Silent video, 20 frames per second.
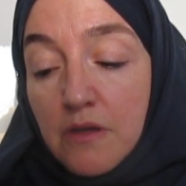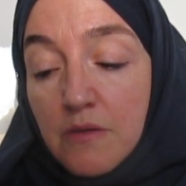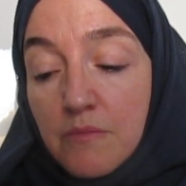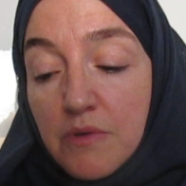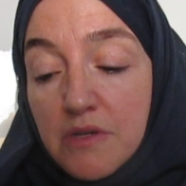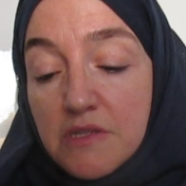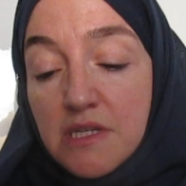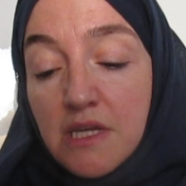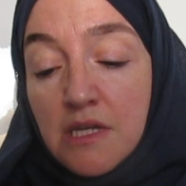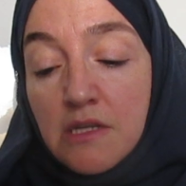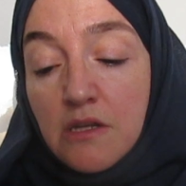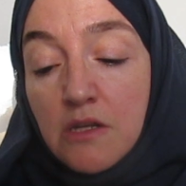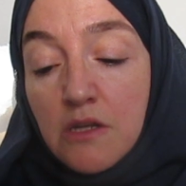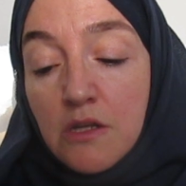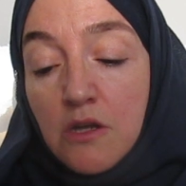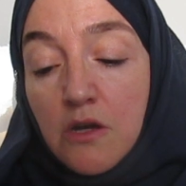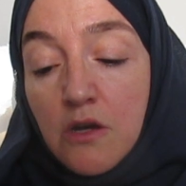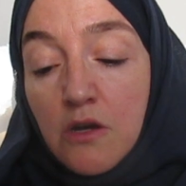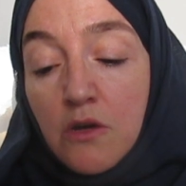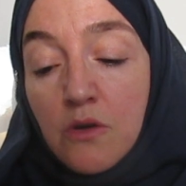but in a
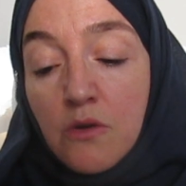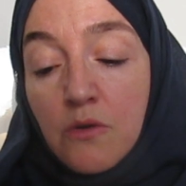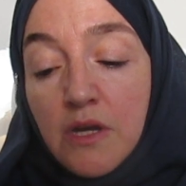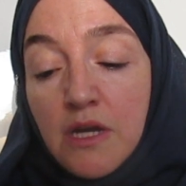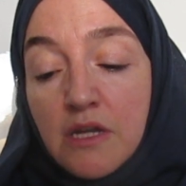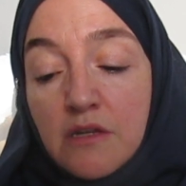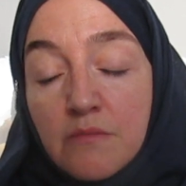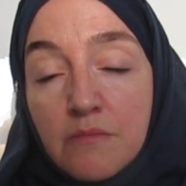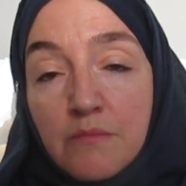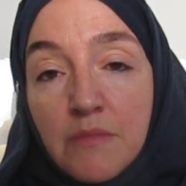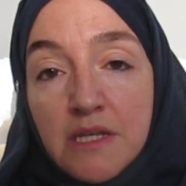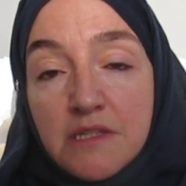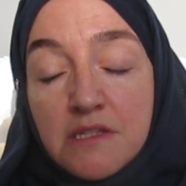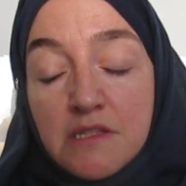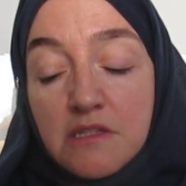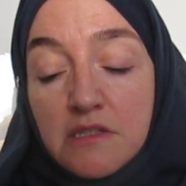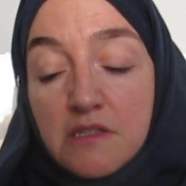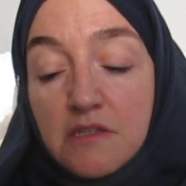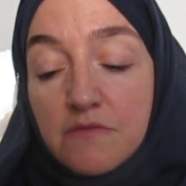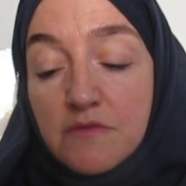low and
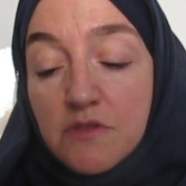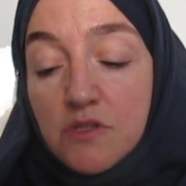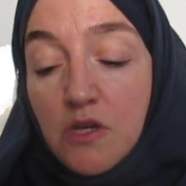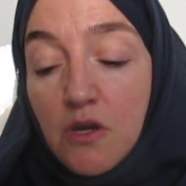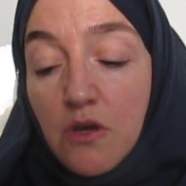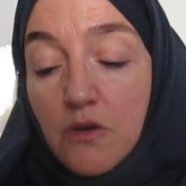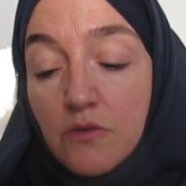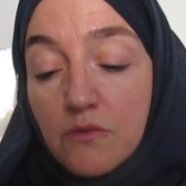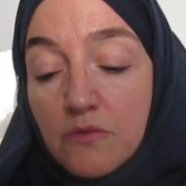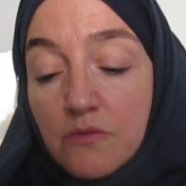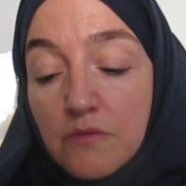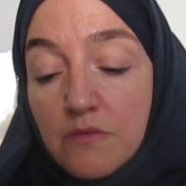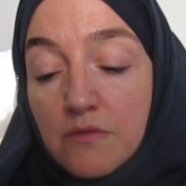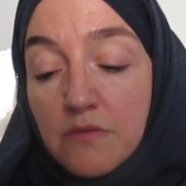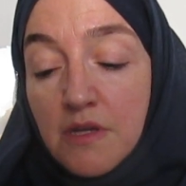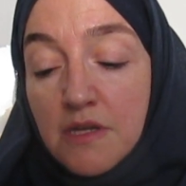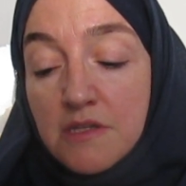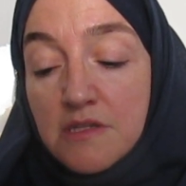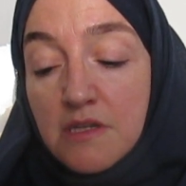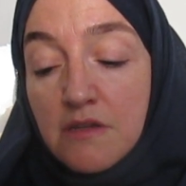meditative tone,
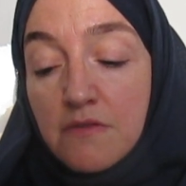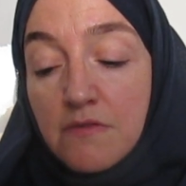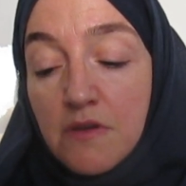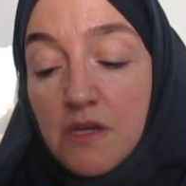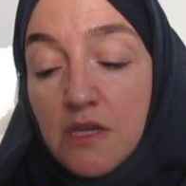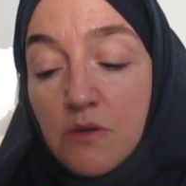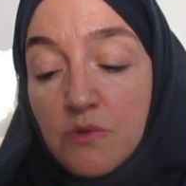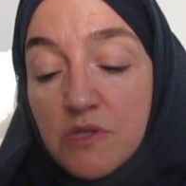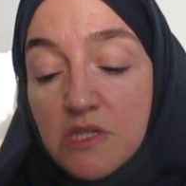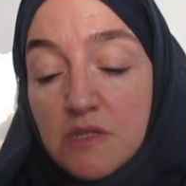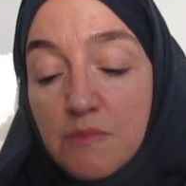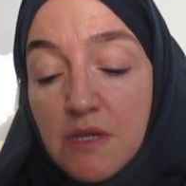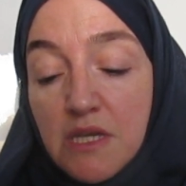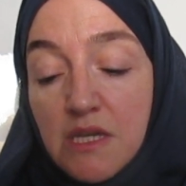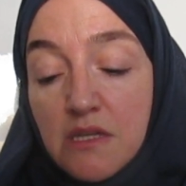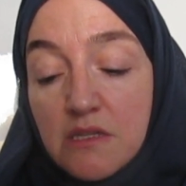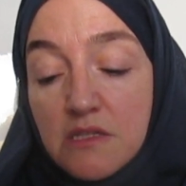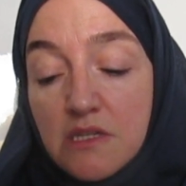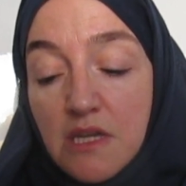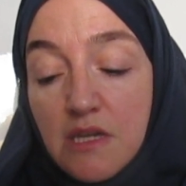as if he were
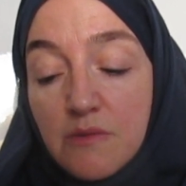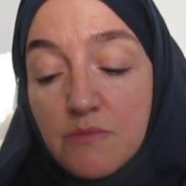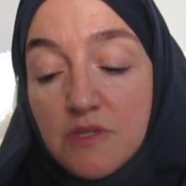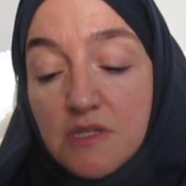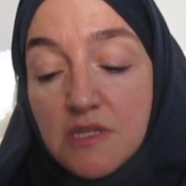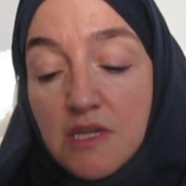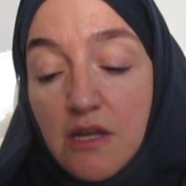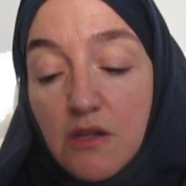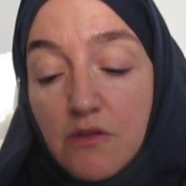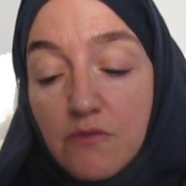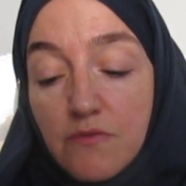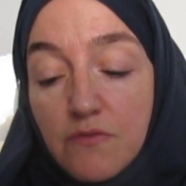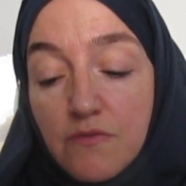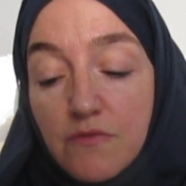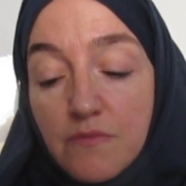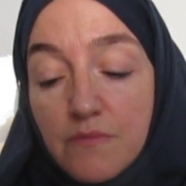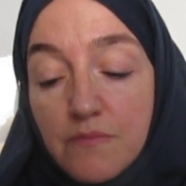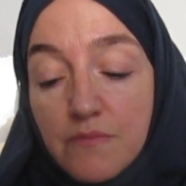speaking to himself.